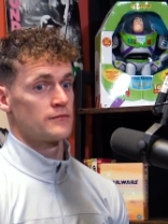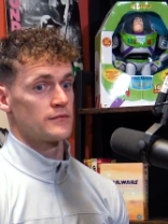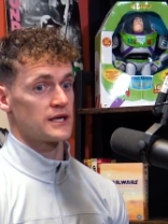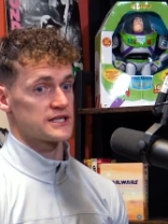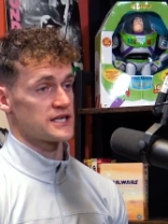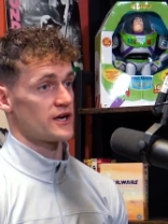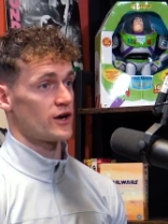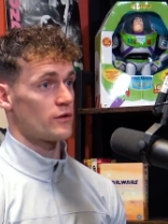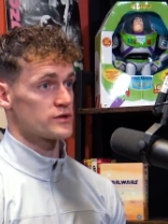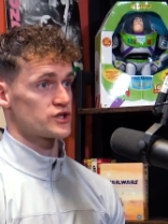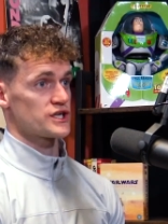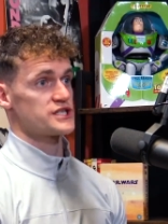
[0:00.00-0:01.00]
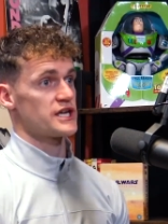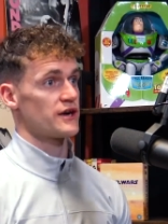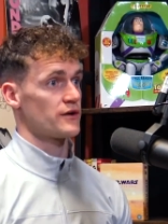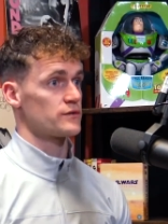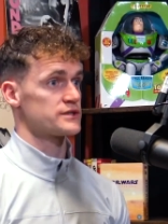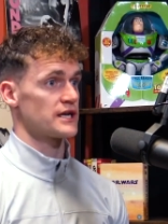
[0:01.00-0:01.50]
like say I always try to sit
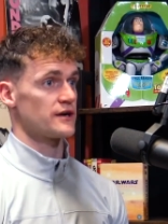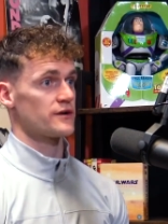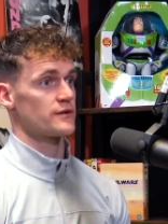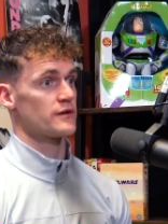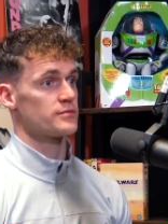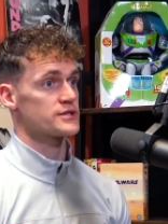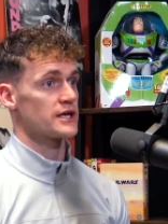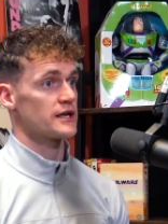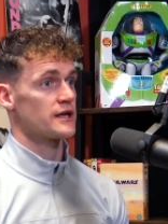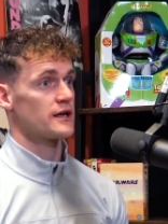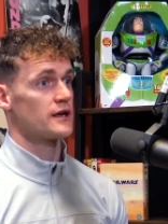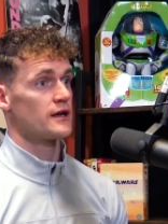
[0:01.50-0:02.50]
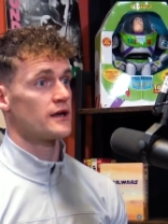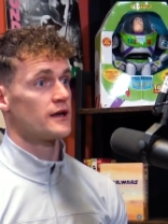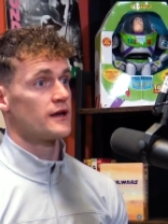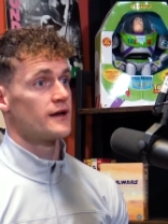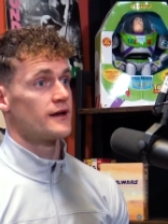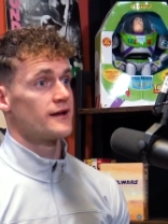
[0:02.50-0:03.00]
around. So 10 I only have four
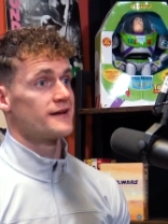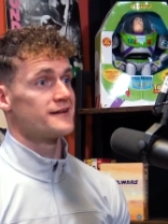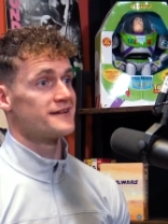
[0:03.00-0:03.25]
weeks where I could.